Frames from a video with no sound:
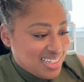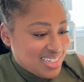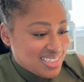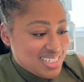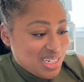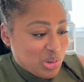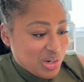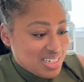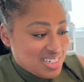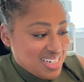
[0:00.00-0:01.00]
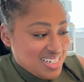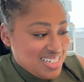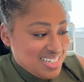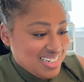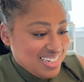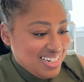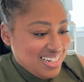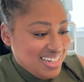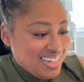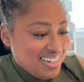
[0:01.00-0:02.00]
A secret
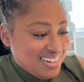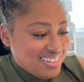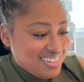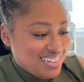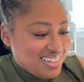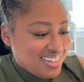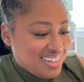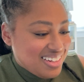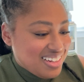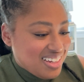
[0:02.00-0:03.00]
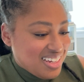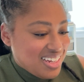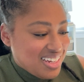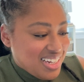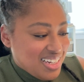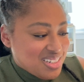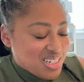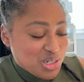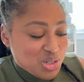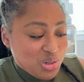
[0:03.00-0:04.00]
destiny. He's
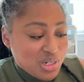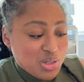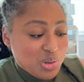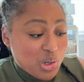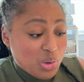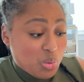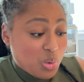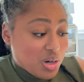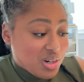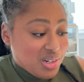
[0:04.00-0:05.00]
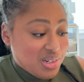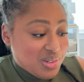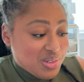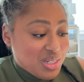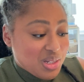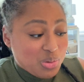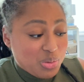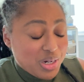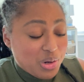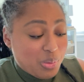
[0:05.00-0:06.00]
ushered into a new world. The
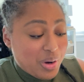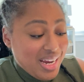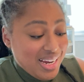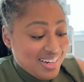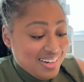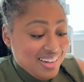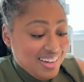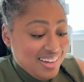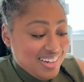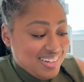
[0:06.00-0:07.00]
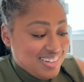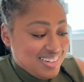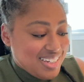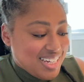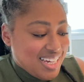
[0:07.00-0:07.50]
reawakening.